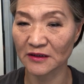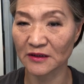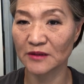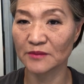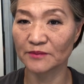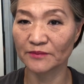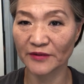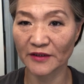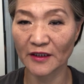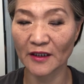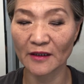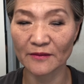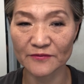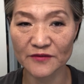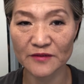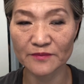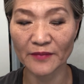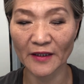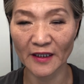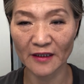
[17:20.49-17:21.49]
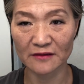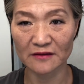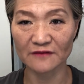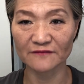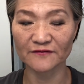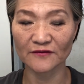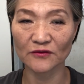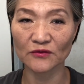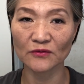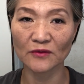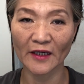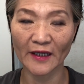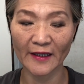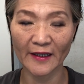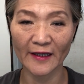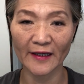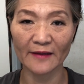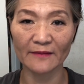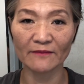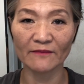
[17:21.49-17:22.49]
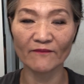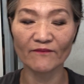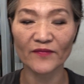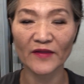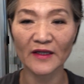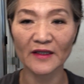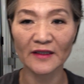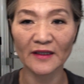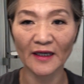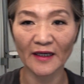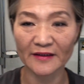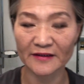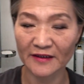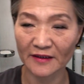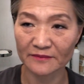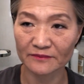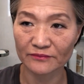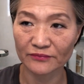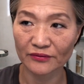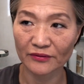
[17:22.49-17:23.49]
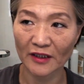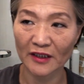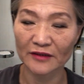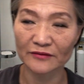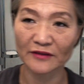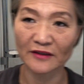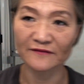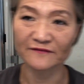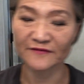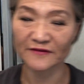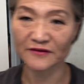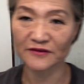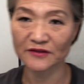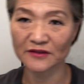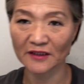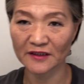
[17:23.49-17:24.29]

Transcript: it becomes part of who I am, and I'm proud of it.